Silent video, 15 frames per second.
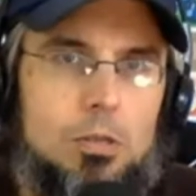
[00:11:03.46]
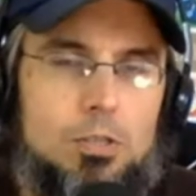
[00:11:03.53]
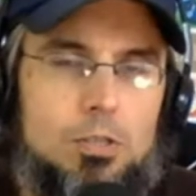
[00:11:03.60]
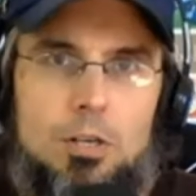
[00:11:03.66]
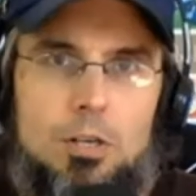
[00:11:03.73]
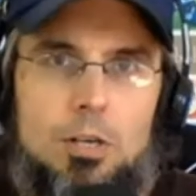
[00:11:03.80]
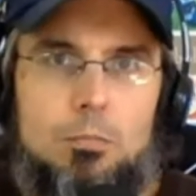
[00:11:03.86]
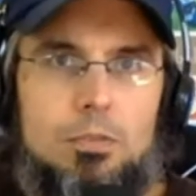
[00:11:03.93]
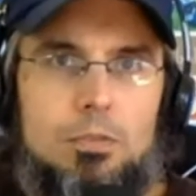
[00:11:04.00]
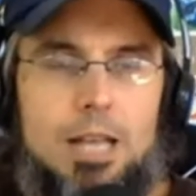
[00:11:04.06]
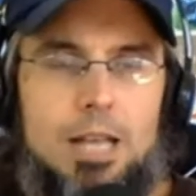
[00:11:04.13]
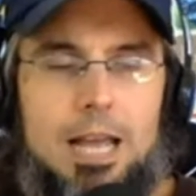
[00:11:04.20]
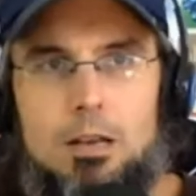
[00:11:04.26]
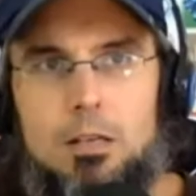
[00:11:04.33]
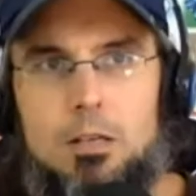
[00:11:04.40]
a certain number of
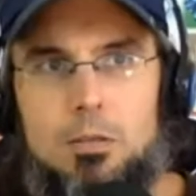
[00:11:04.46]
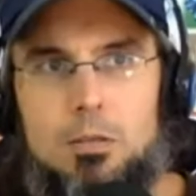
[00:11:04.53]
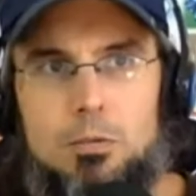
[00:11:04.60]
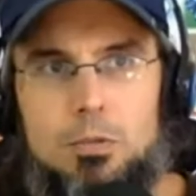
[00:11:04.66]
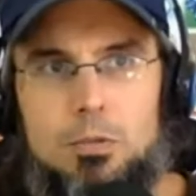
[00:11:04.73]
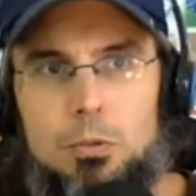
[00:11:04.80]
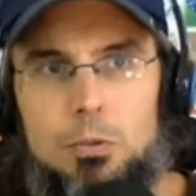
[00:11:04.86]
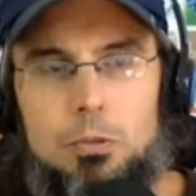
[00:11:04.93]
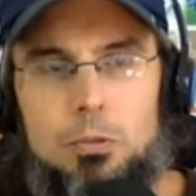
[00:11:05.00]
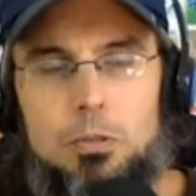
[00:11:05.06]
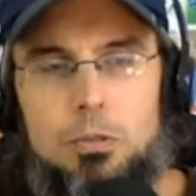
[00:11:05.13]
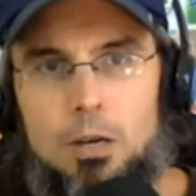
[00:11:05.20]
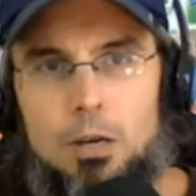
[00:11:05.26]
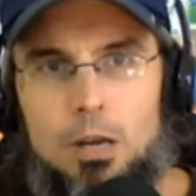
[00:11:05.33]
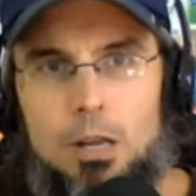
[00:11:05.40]
downloads,
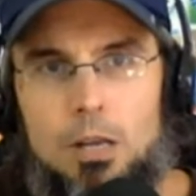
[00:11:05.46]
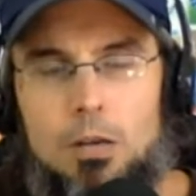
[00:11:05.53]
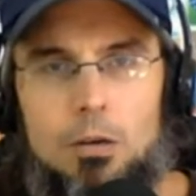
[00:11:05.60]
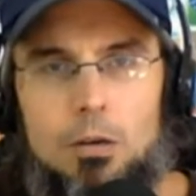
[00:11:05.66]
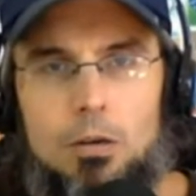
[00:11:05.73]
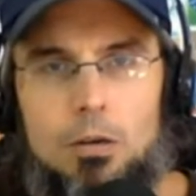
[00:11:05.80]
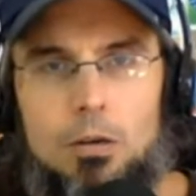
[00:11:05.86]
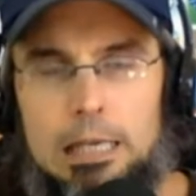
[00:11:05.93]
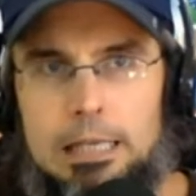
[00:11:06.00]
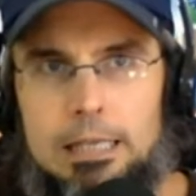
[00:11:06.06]
or, or you know, or,